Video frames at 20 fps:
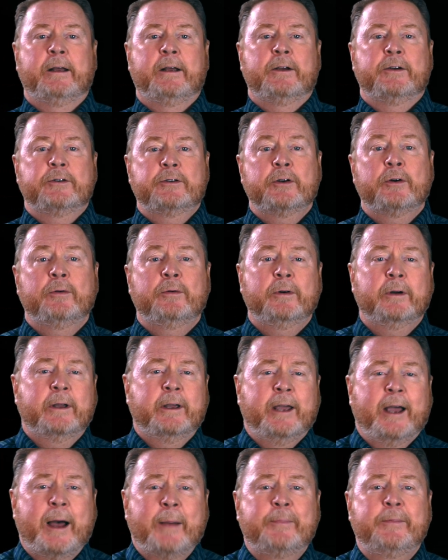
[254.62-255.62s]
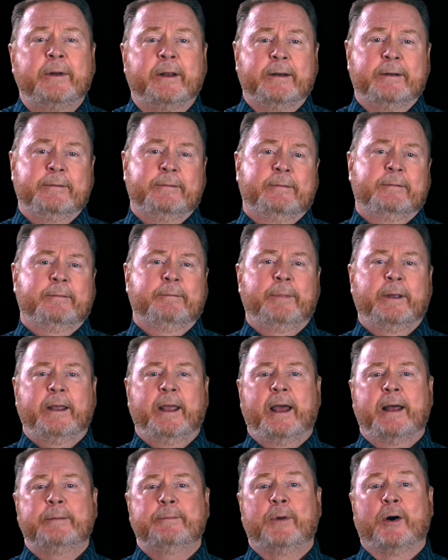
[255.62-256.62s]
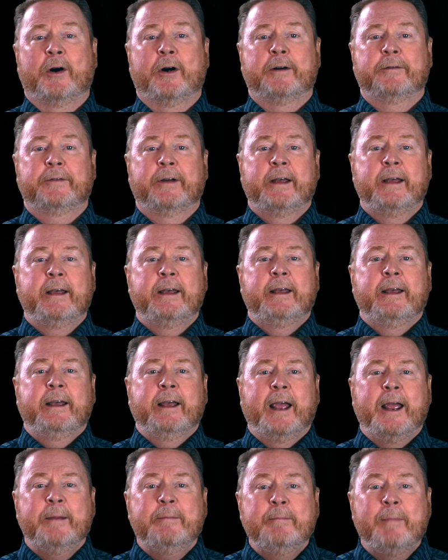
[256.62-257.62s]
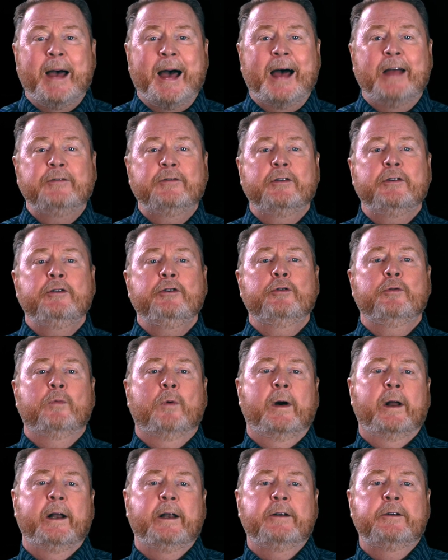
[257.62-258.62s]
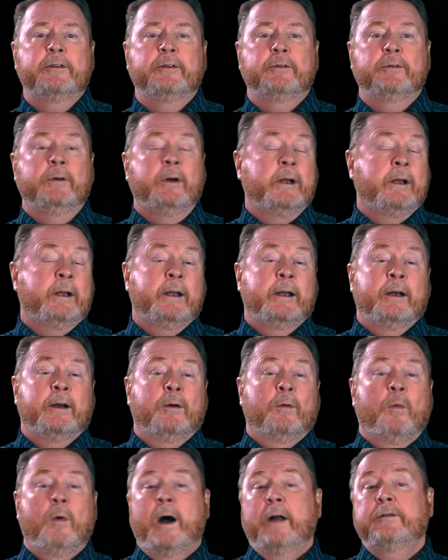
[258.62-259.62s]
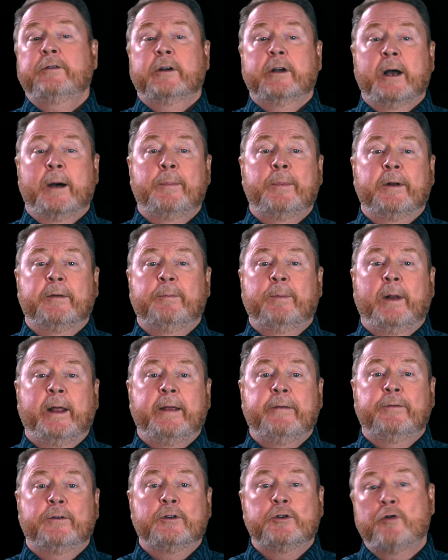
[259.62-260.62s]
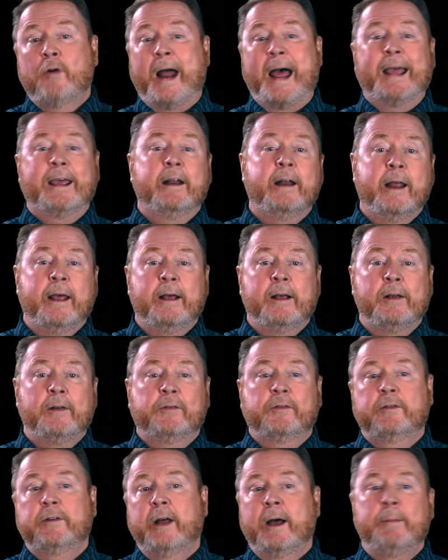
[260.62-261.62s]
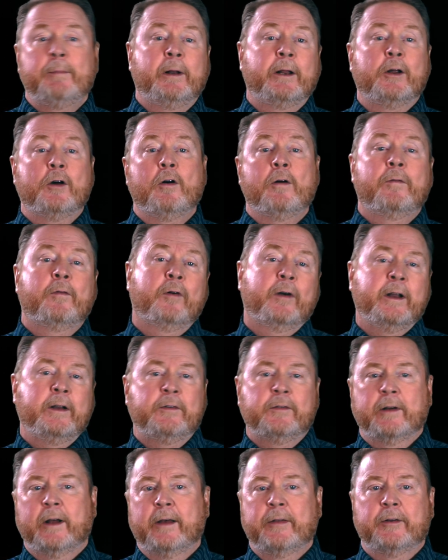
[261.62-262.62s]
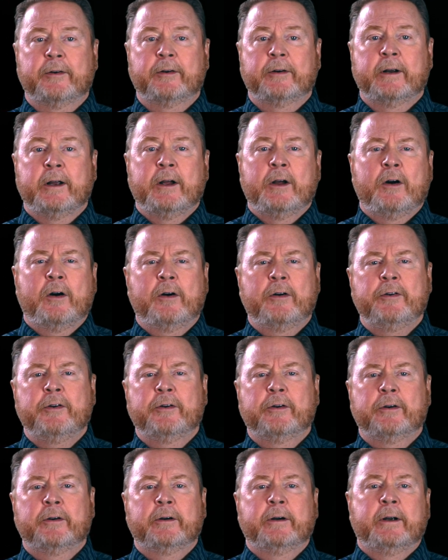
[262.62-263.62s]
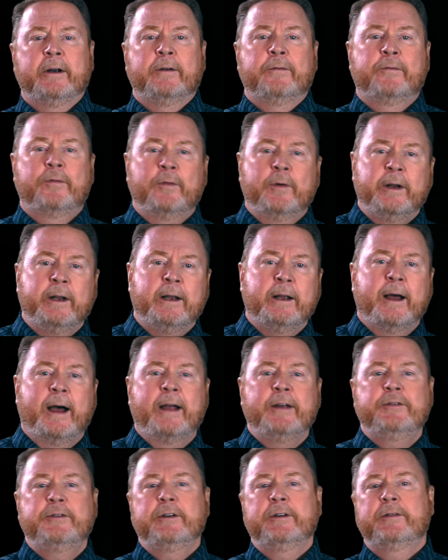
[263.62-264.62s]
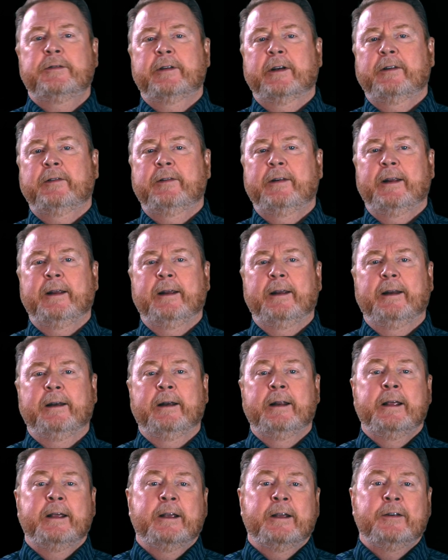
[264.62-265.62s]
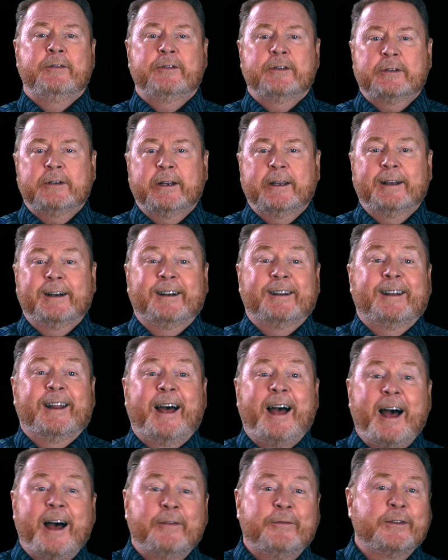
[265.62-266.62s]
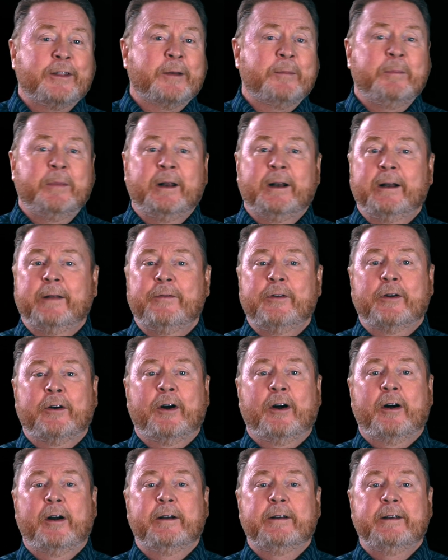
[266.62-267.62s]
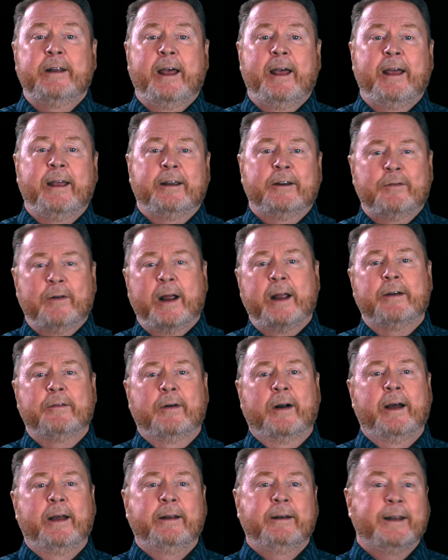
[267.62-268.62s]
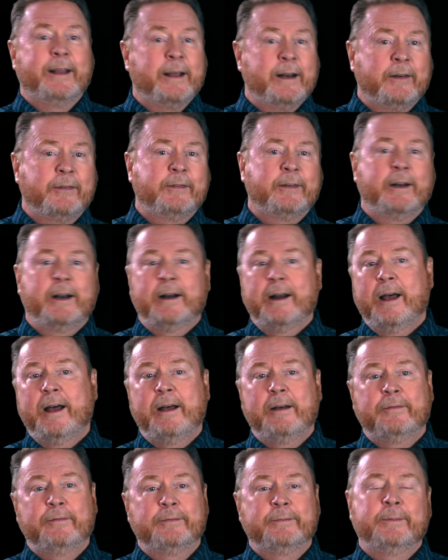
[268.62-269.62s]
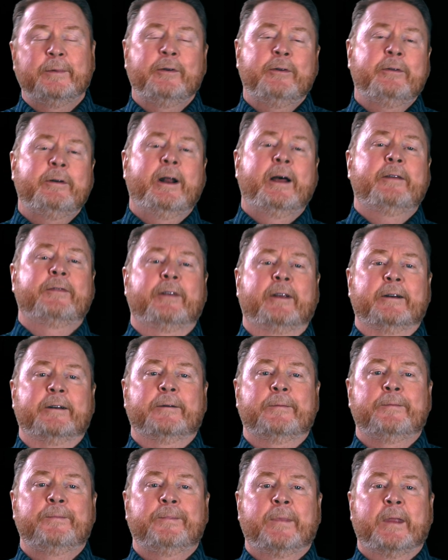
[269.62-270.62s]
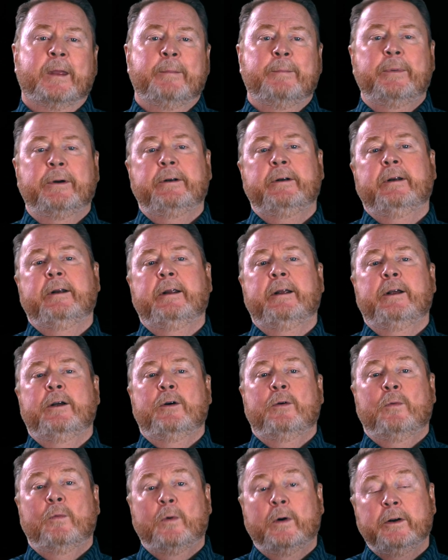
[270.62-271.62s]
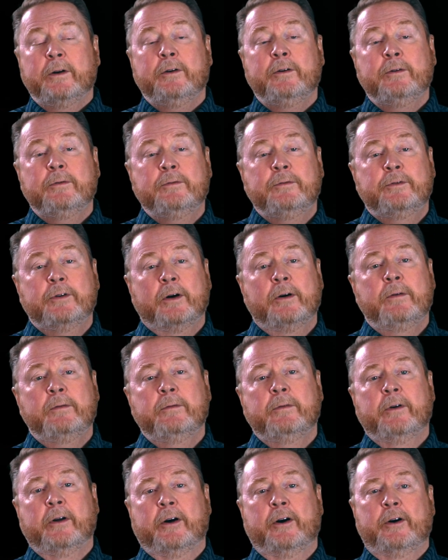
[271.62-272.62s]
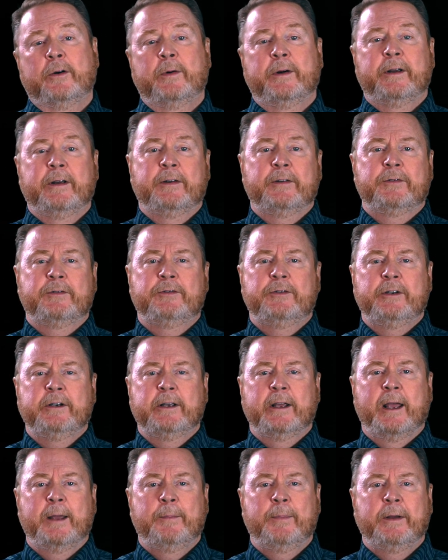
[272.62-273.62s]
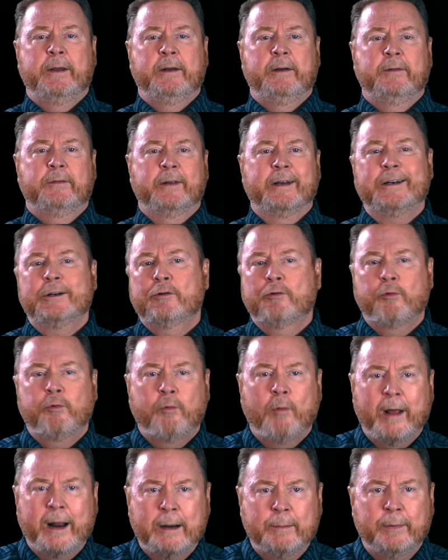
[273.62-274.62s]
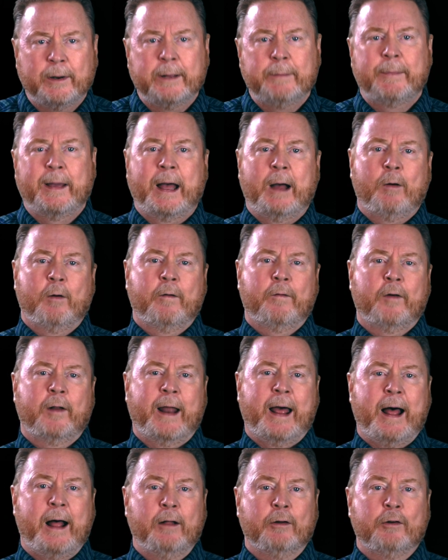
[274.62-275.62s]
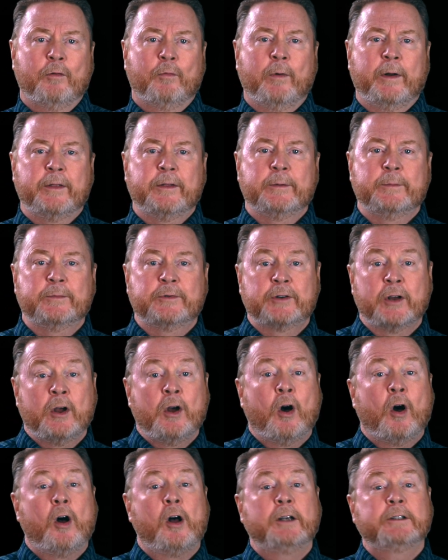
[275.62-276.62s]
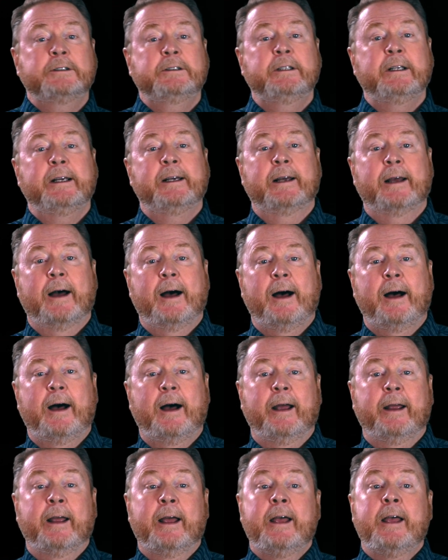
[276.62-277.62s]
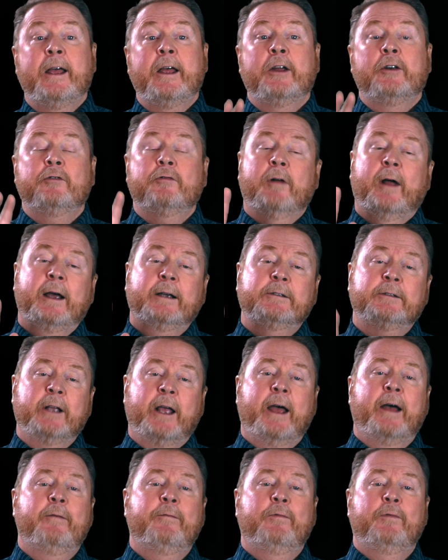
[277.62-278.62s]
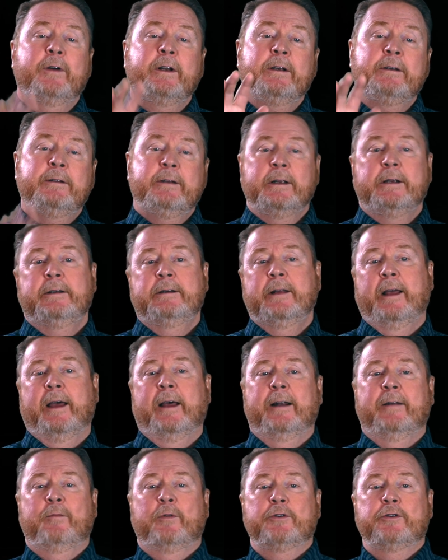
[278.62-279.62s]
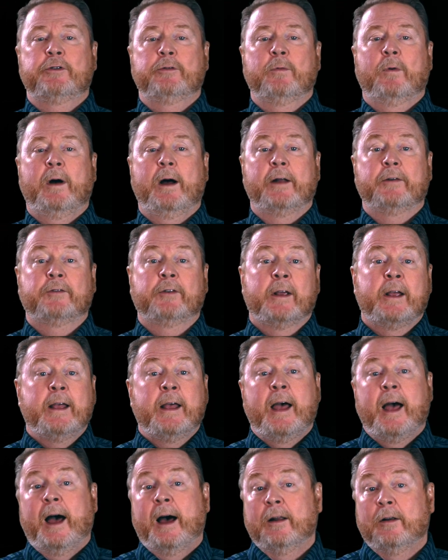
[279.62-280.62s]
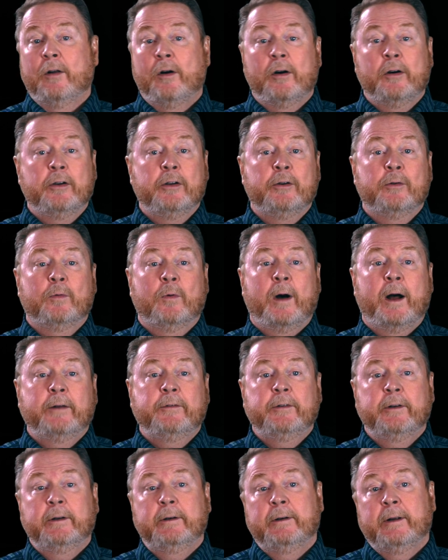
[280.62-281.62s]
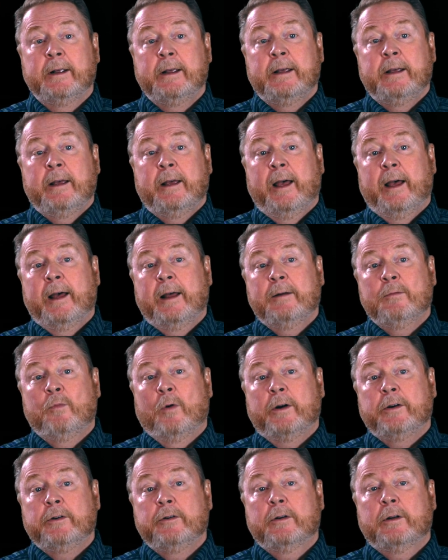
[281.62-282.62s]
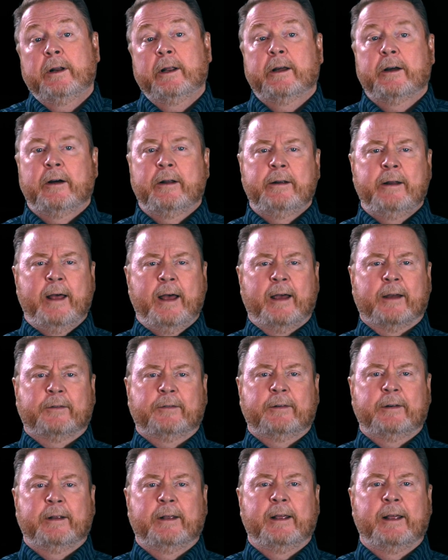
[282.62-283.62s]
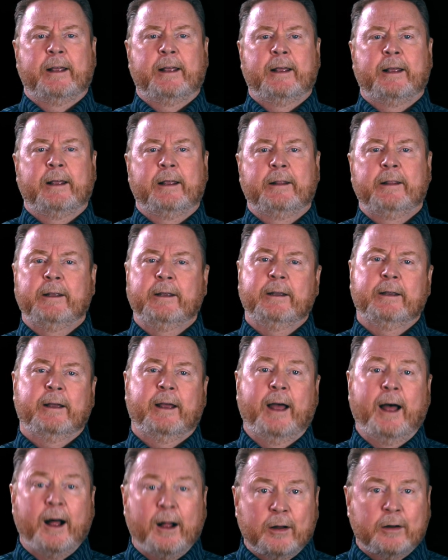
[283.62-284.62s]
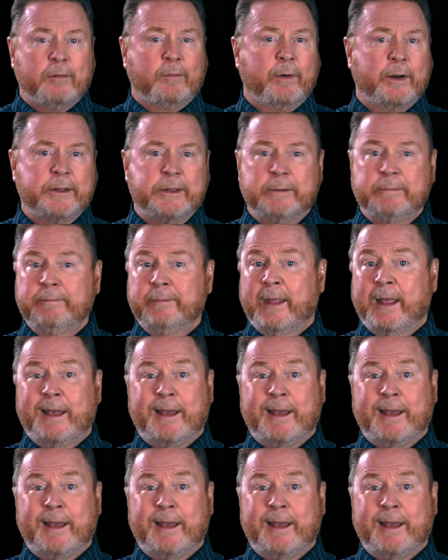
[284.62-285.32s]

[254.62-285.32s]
"So, Captain," began Marv, "imagine you wanted to watch a couple of playful dragonelles tumbling over each other on your free IG-16 just to get a laugh in the middle of your hard day. Great, right? Innocent enough? Who doesn't? But what you don't know is GKP's incredibly powerful algorithm's all-seeing eye tracks every detail of what you watch, how long you watch it, and what you click on next. The algorithm